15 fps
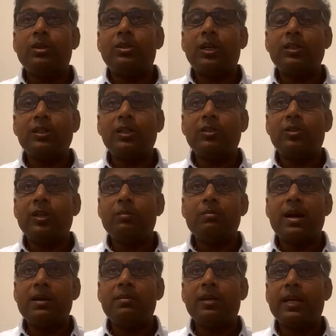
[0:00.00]
the success in
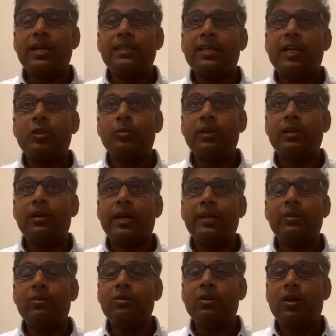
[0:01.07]
my case has been
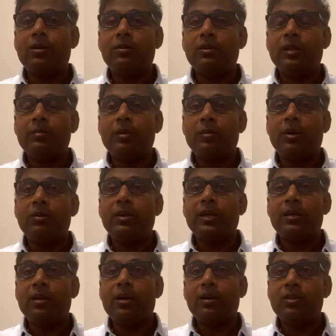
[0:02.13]
like, don't talk to them about
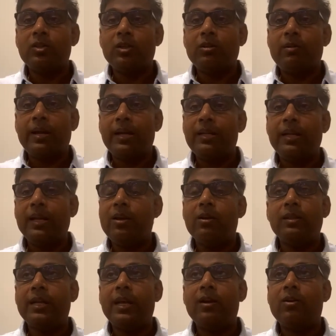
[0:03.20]
technology, right?
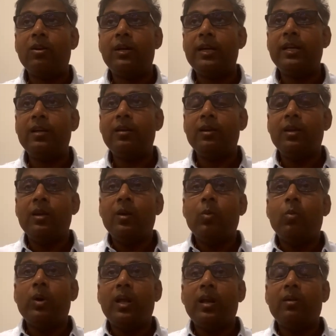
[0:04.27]
They are already
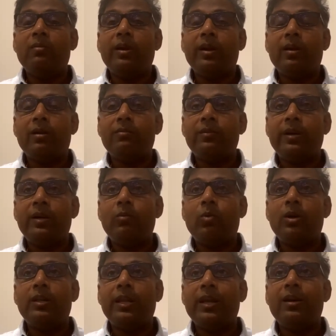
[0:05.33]
well aware of it.
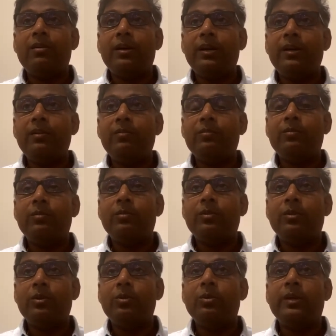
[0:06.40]
What they are trying
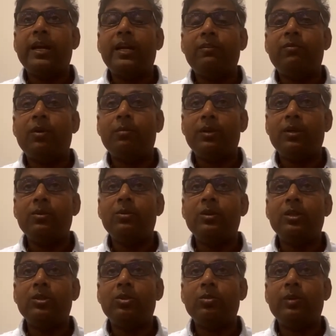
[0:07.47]
to get from you
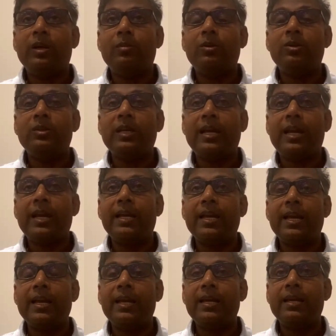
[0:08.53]
is to be able to say like,
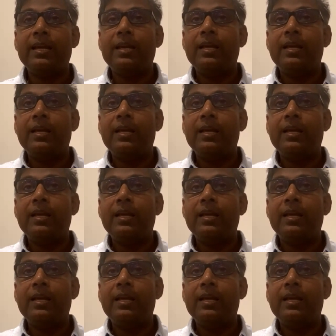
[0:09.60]
hey,